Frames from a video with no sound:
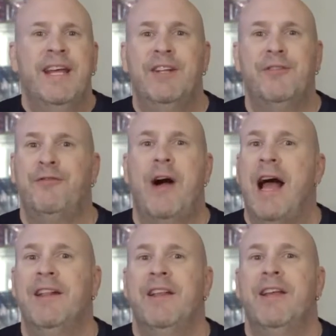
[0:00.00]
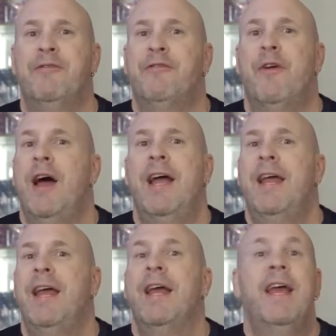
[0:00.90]
it's finally a
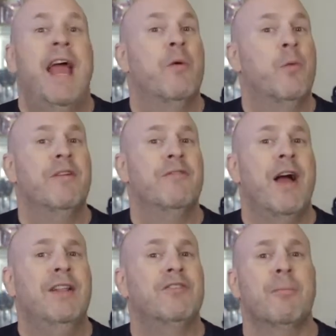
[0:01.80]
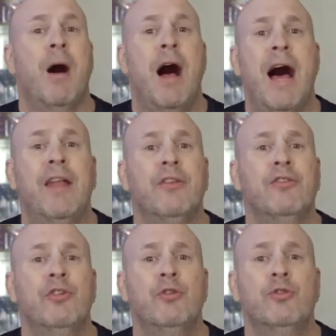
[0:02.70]
Friday, and we've got some hot
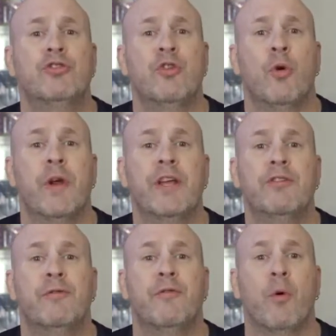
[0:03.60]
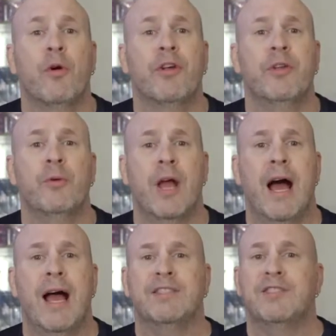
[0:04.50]
news stories for you
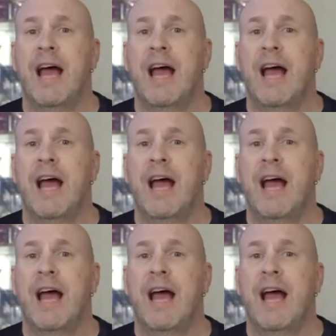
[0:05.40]
guys.